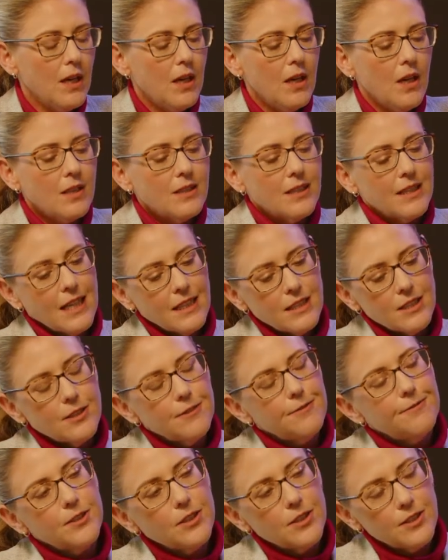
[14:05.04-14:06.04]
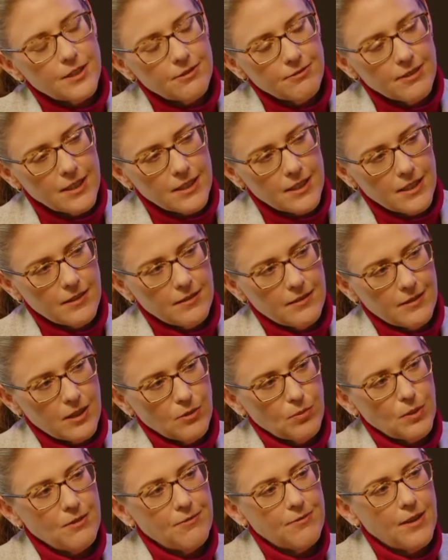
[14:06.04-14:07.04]
So that's the first reason that
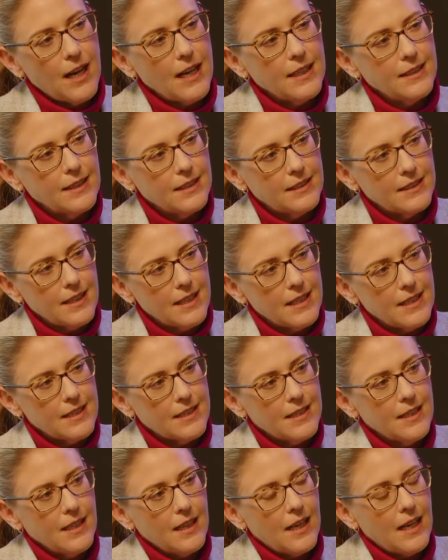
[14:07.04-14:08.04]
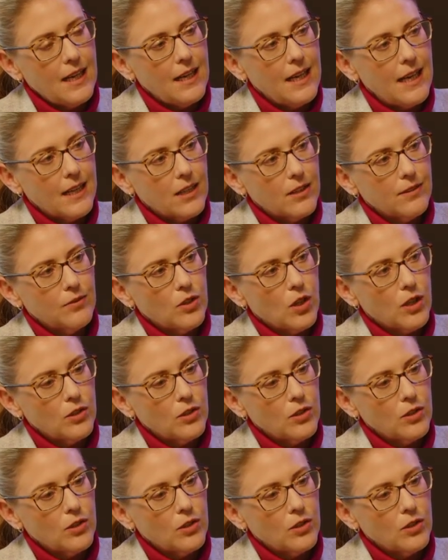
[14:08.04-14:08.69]
we find that there's a lack of